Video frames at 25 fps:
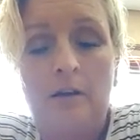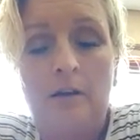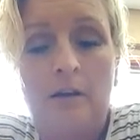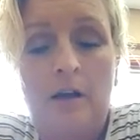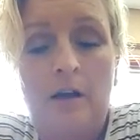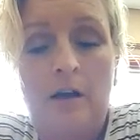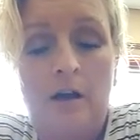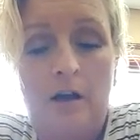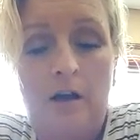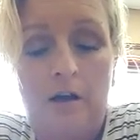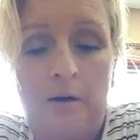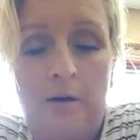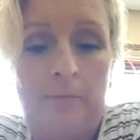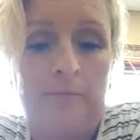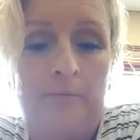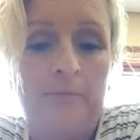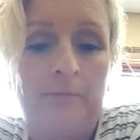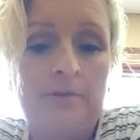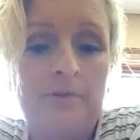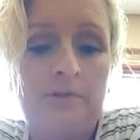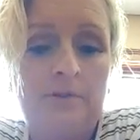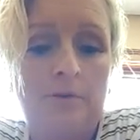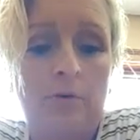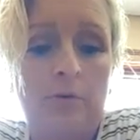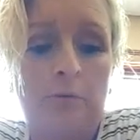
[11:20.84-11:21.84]

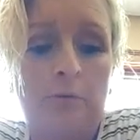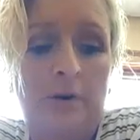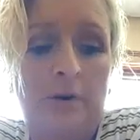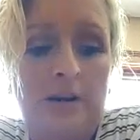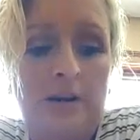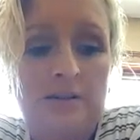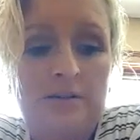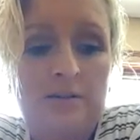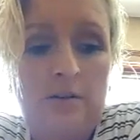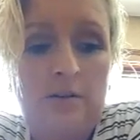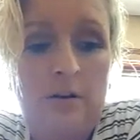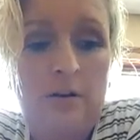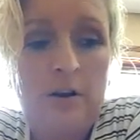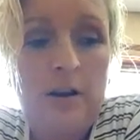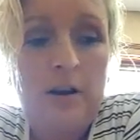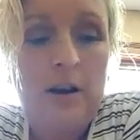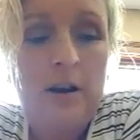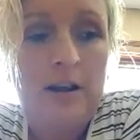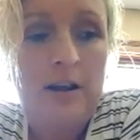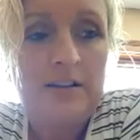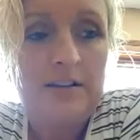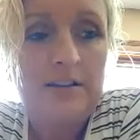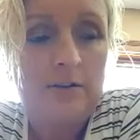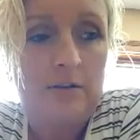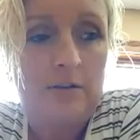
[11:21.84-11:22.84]
So when I
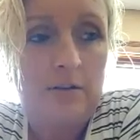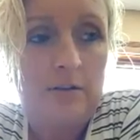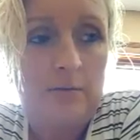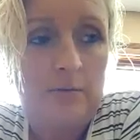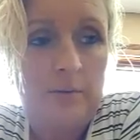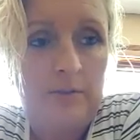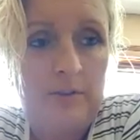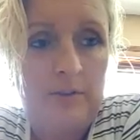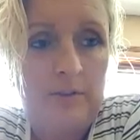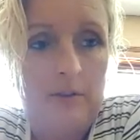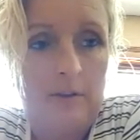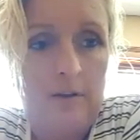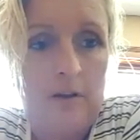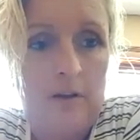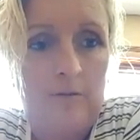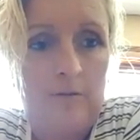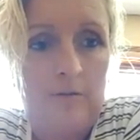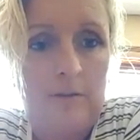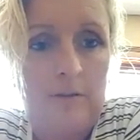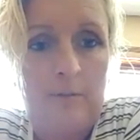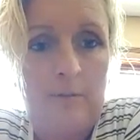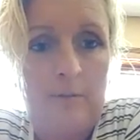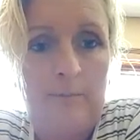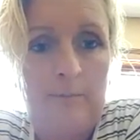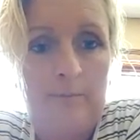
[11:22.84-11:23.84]
started with
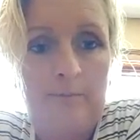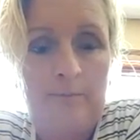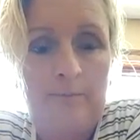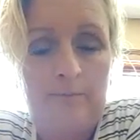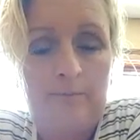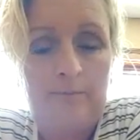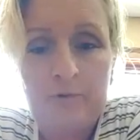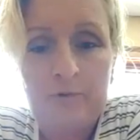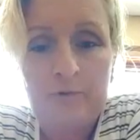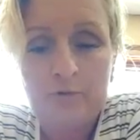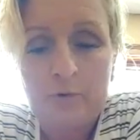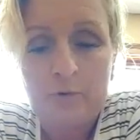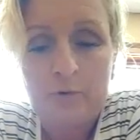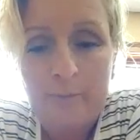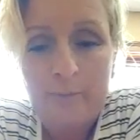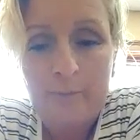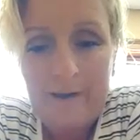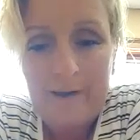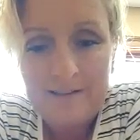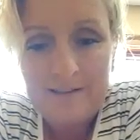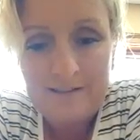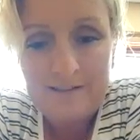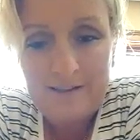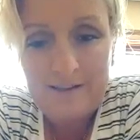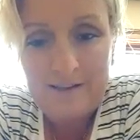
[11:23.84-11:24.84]
the true
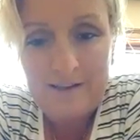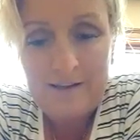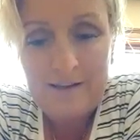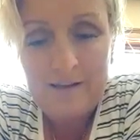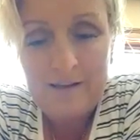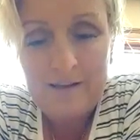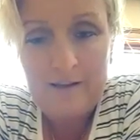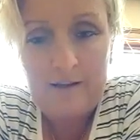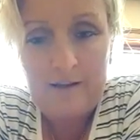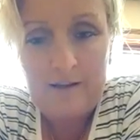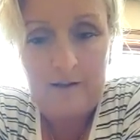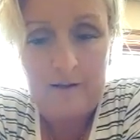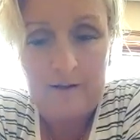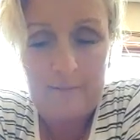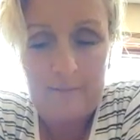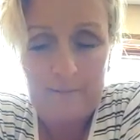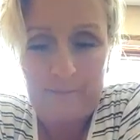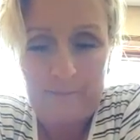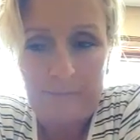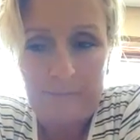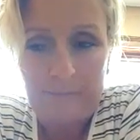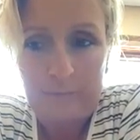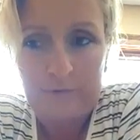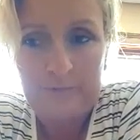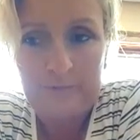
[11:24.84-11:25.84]
basic,
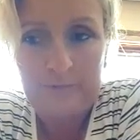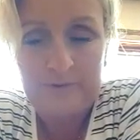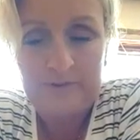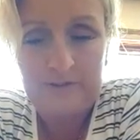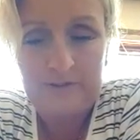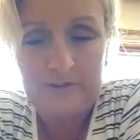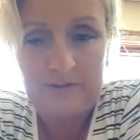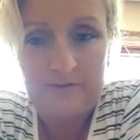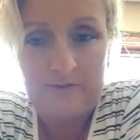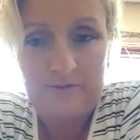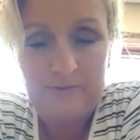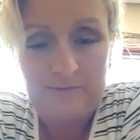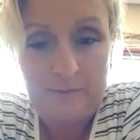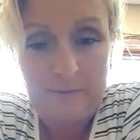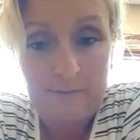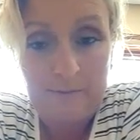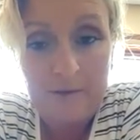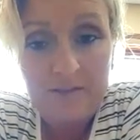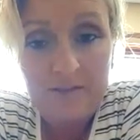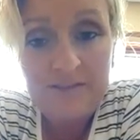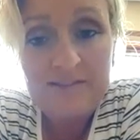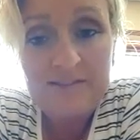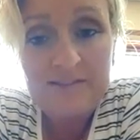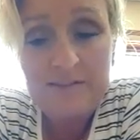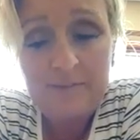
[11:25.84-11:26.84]
which was the
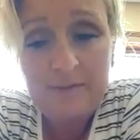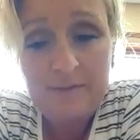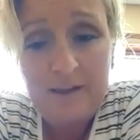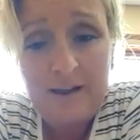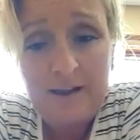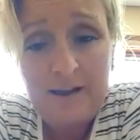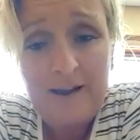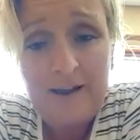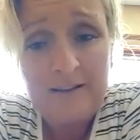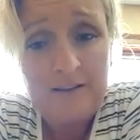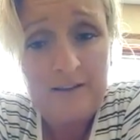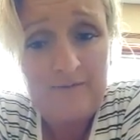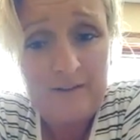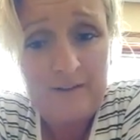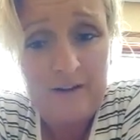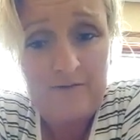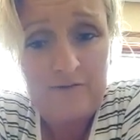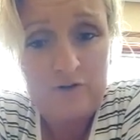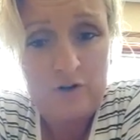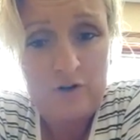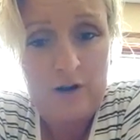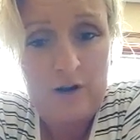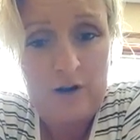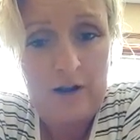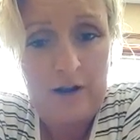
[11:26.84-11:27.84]
month supply and the 5
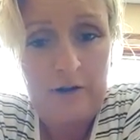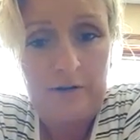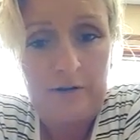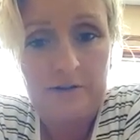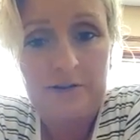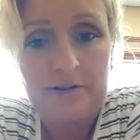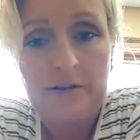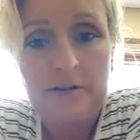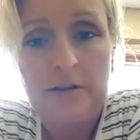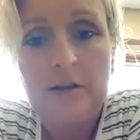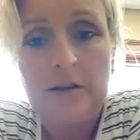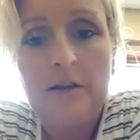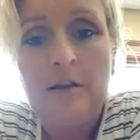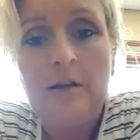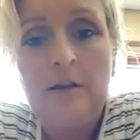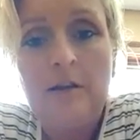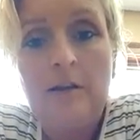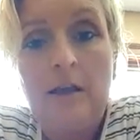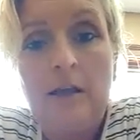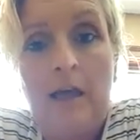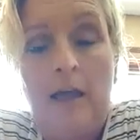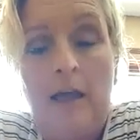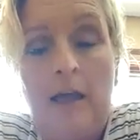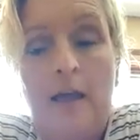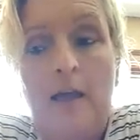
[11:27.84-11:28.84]
trials.
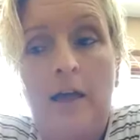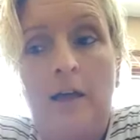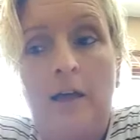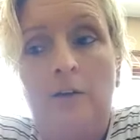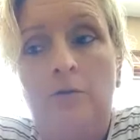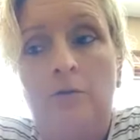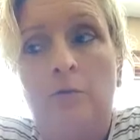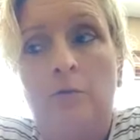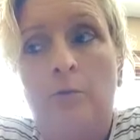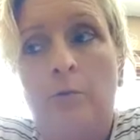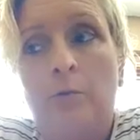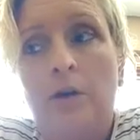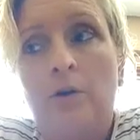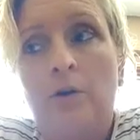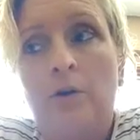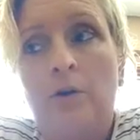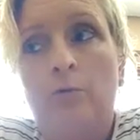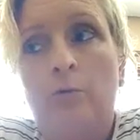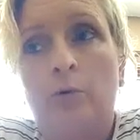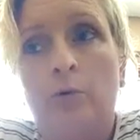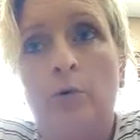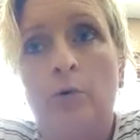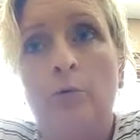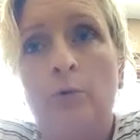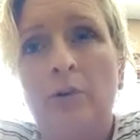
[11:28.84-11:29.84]
And we
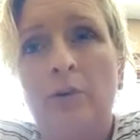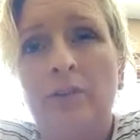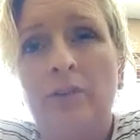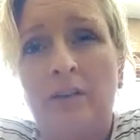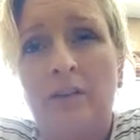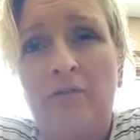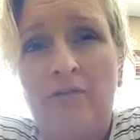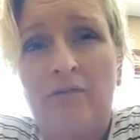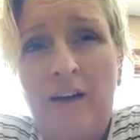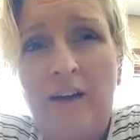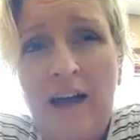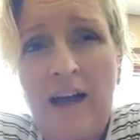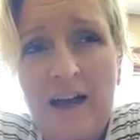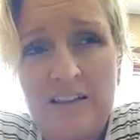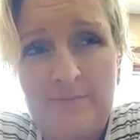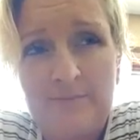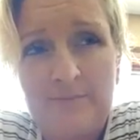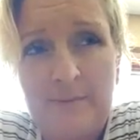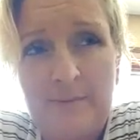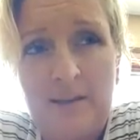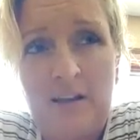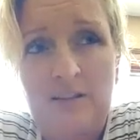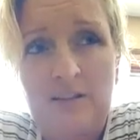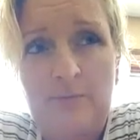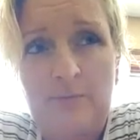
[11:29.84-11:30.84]
grew really fast
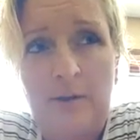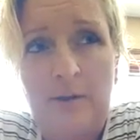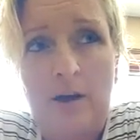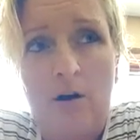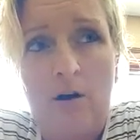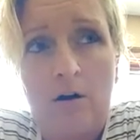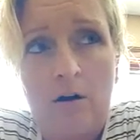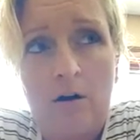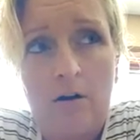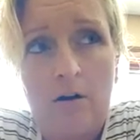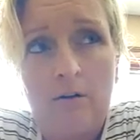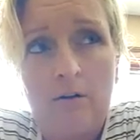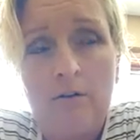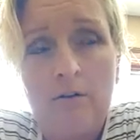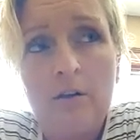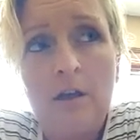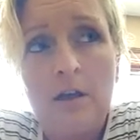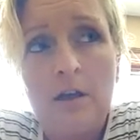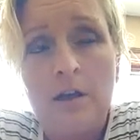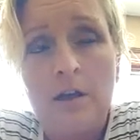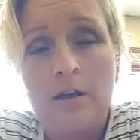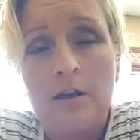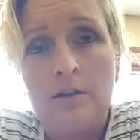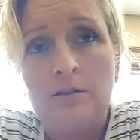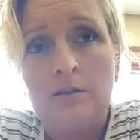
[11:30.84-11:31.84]
because we all
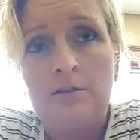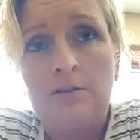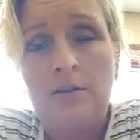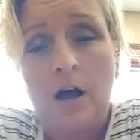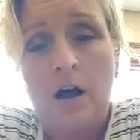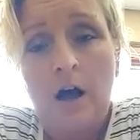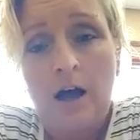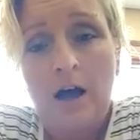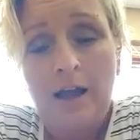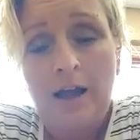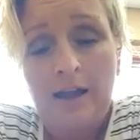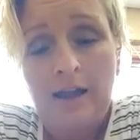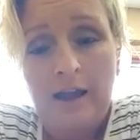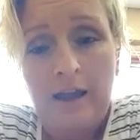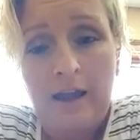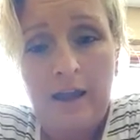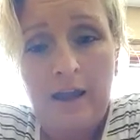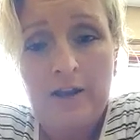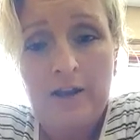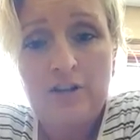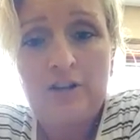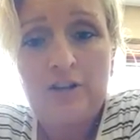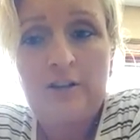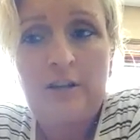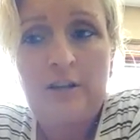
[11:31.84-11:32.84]
taught
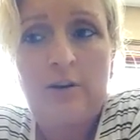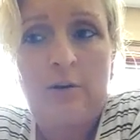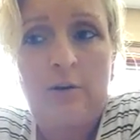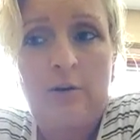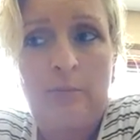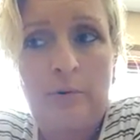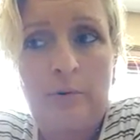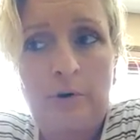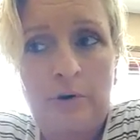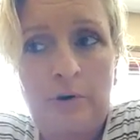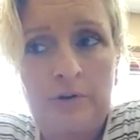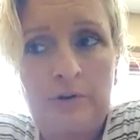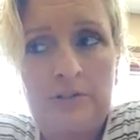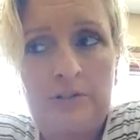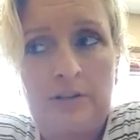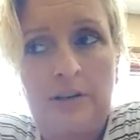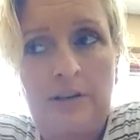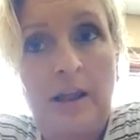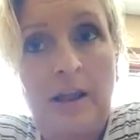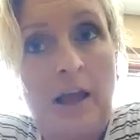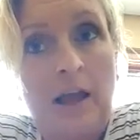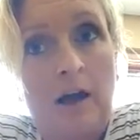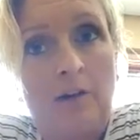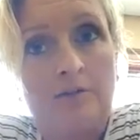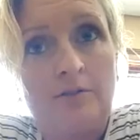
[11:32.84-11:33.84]
each single person
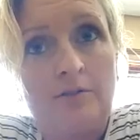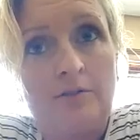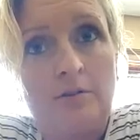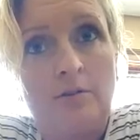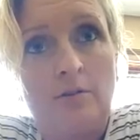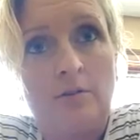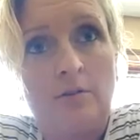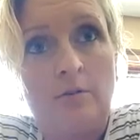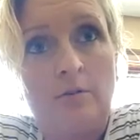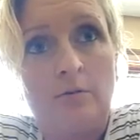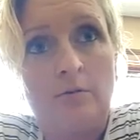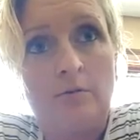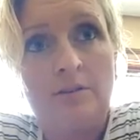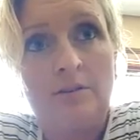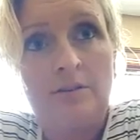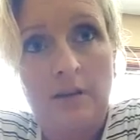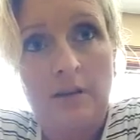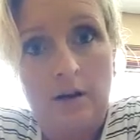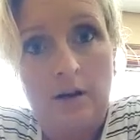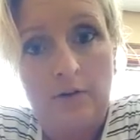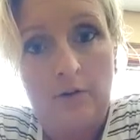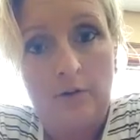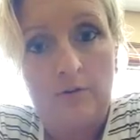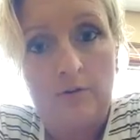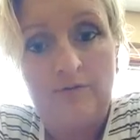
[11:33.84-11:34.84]
how to
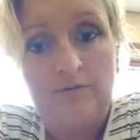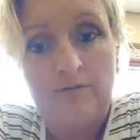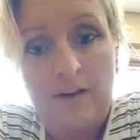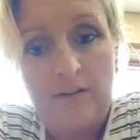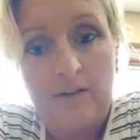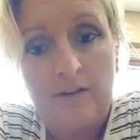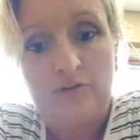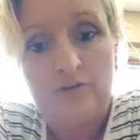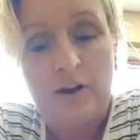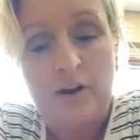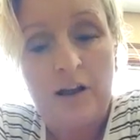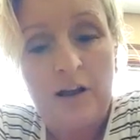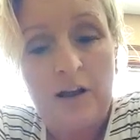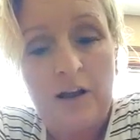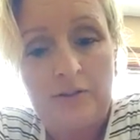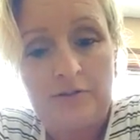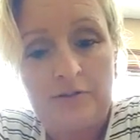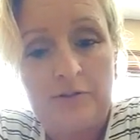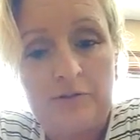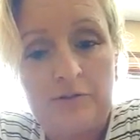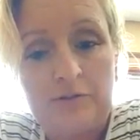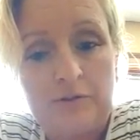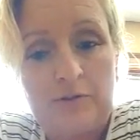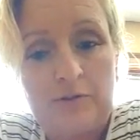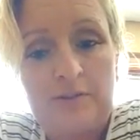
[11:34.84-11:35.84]
sell those 5 trials
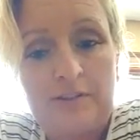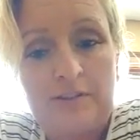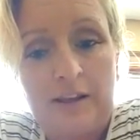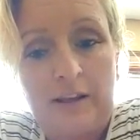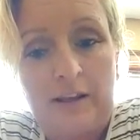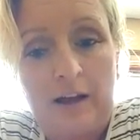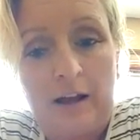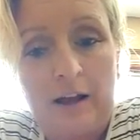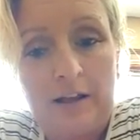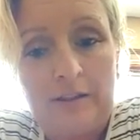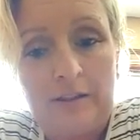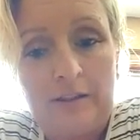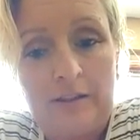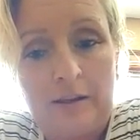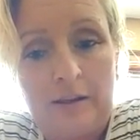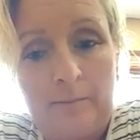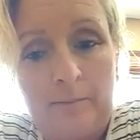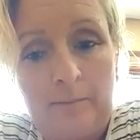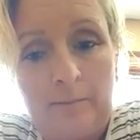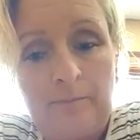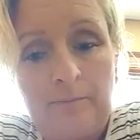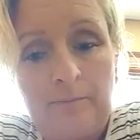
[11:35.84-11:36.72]
as soon as they got them.